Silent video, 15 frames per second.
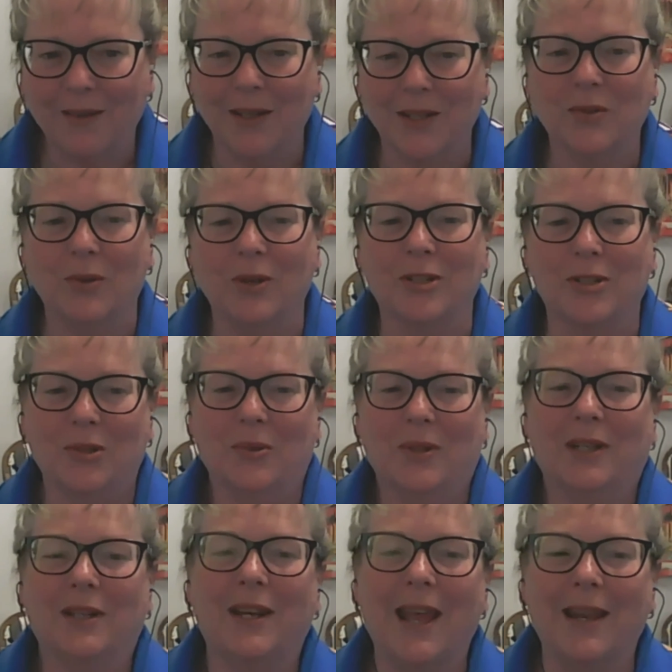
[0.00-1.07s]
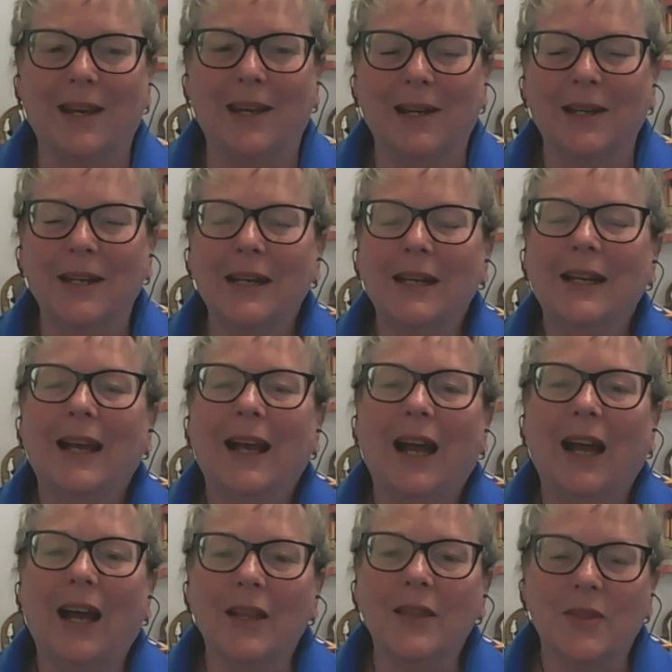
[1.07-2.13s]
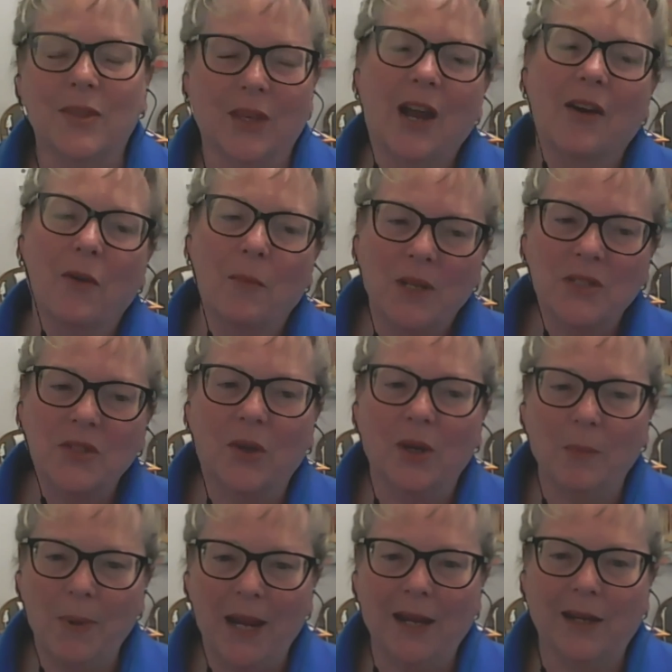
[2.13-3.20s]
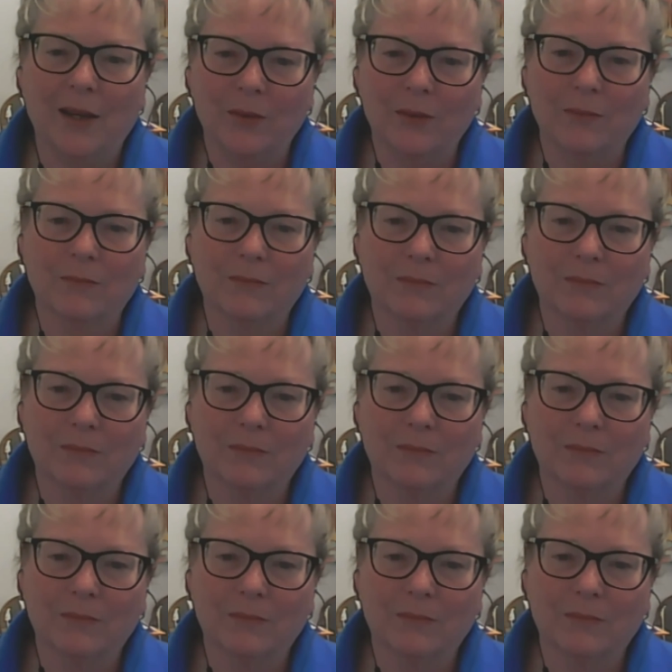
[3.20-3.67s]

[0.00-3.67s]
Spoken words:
is who you sue in Canada, the government's going to pay it out.